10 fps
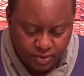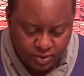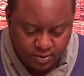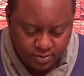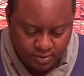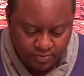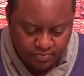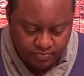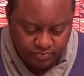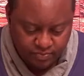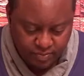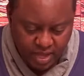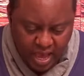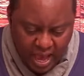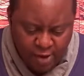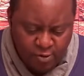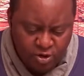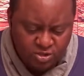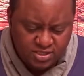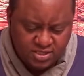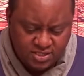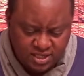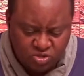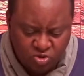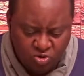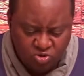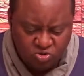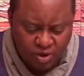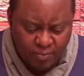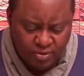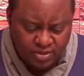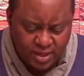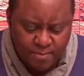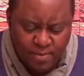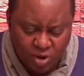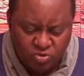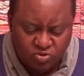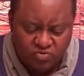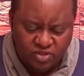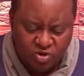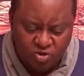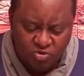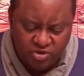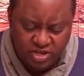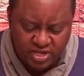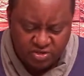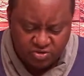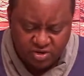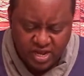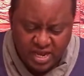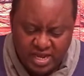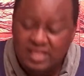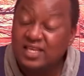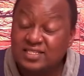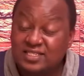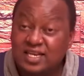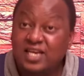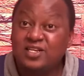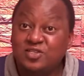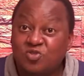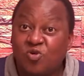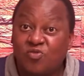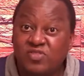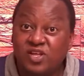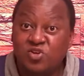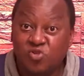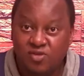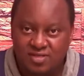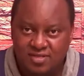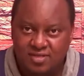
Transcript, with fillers: hmm, I will sit also upon the mount of the congregation in the sides of the north.